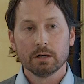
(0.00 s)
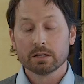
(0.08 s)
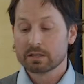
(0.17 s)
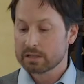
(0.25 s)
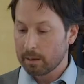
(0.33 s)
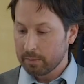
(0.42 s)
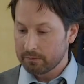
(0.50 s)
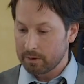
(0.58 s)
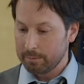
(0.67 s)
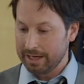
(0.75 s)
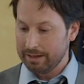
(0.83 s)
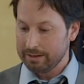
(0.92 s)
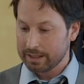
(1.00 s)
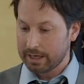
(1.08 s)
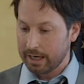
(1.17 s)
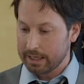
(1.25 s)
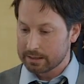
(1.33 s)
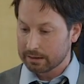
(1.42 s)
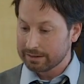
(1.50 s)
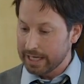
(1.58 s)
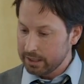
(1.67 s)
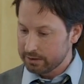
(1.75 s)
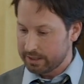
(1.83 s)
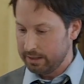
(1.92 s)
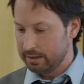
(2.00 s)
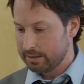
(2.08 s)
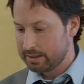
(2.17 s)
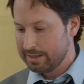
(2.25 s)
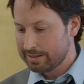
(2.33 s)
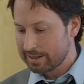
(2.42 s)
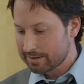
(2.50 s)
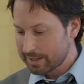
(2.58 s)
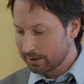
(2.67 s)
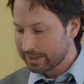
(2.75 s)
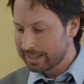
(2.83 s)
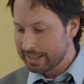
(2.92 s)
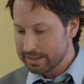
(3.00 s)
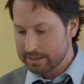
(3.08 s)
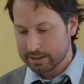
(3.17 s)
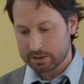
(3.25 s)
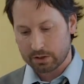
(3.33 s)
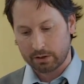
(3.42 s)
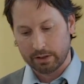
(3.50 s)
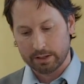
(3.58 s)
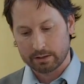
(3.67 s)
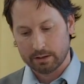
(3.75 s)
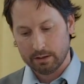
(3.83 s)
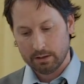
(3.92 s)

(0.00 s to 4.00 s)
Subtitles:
Some of them indicate later tendencies that sailed against this current.